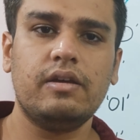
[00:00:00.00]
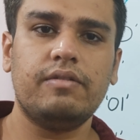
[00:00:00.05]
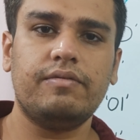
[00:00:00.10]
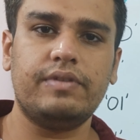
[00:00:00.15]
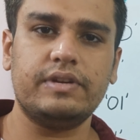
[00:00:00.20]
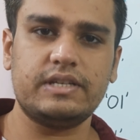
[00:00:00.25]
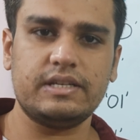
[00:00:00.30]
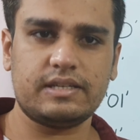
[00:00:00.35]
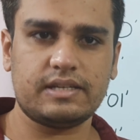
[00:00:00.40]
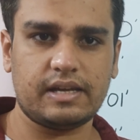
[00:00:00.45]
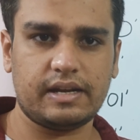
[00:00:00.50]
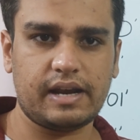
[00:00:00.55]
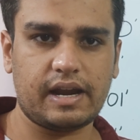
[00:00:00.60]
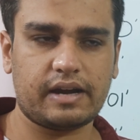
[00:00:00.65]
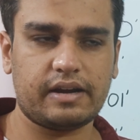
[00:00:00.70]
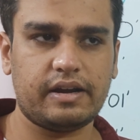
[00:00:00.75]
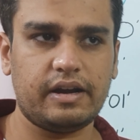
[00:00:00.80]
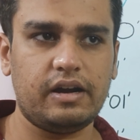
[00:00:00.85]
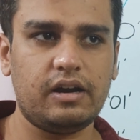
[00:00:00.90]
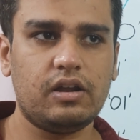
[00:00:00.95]
which is
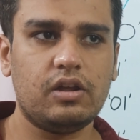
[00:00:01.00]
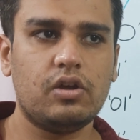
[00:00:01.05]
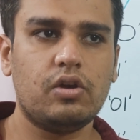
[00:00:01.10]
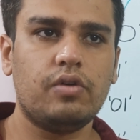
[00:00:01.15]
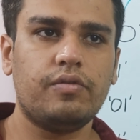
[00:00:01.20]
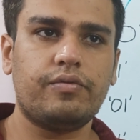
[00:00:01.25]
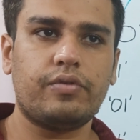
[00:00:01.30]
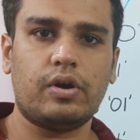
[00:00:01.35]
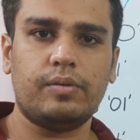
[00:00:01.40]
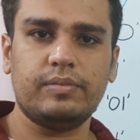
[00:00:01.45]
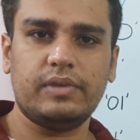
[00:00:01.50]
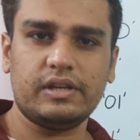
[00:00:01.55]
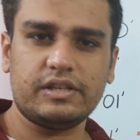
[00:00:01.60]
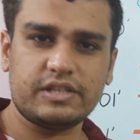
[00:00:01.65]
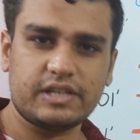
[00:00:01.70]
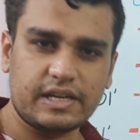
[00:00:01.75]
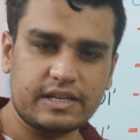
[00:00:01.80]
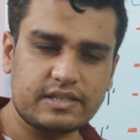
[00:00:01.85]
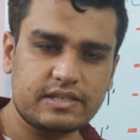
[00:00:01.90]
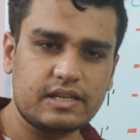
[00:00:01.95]
connected from the
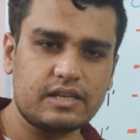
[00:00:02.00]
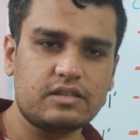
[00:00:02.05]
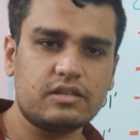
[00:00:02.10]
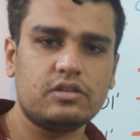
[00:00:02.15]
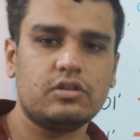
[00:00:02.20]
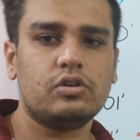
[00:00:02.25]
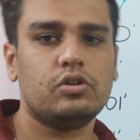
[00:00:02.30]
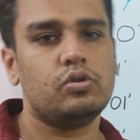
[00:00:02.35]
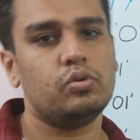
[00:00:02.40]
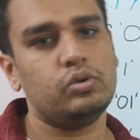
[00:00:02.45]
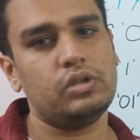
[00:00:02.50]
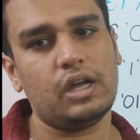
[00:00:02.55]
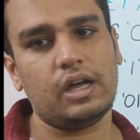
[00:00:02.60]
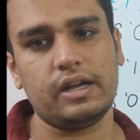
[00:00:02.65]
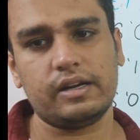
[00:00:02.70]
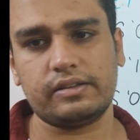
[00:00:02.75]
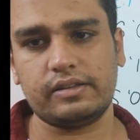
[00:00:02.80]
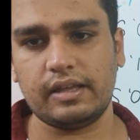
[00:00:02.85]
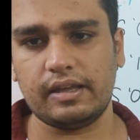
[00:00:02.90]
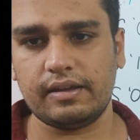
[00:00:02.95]
chassis to the
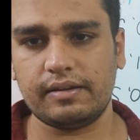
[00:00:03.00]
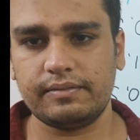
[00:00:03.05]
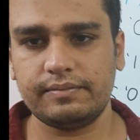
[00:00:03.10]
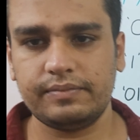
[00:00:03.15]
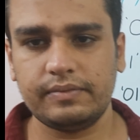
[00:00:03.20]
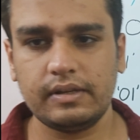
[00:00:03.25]
earthing.